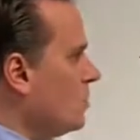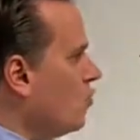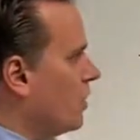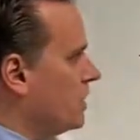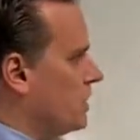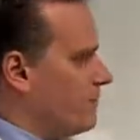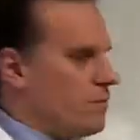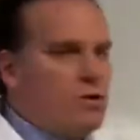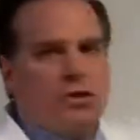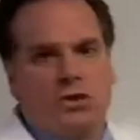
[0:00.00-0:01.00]
what is a
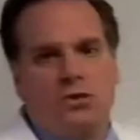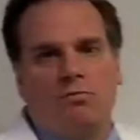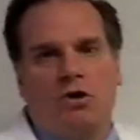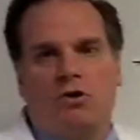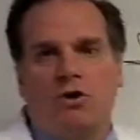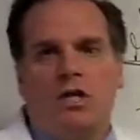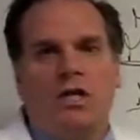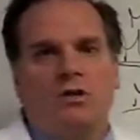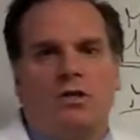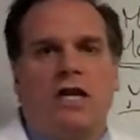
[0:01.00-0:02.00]
functional approach,
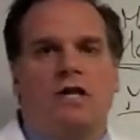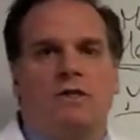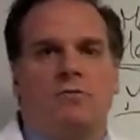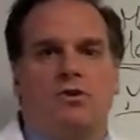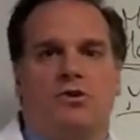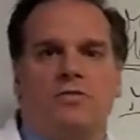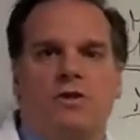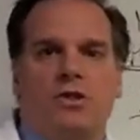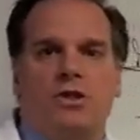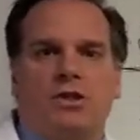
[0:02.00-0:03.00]
looking at how the person's
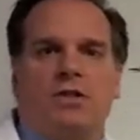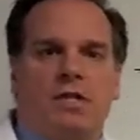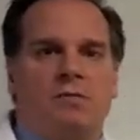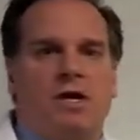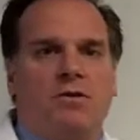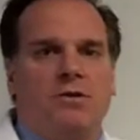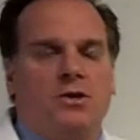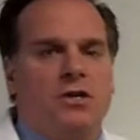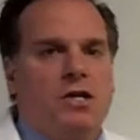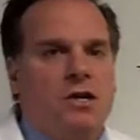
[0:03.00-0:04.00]
functioning to get them
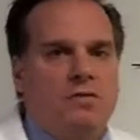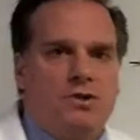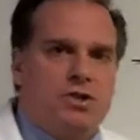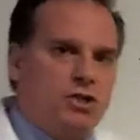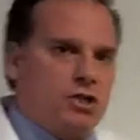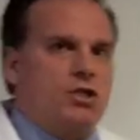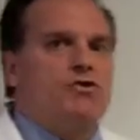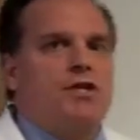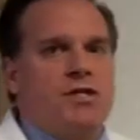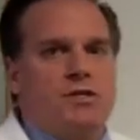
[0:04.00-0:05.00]
healthier, versus just
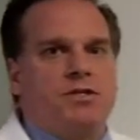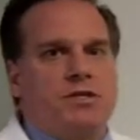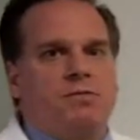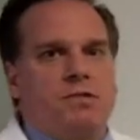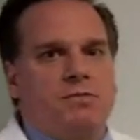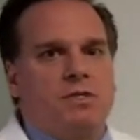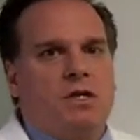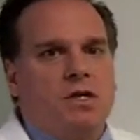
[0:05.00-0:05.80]
treating the symptoms.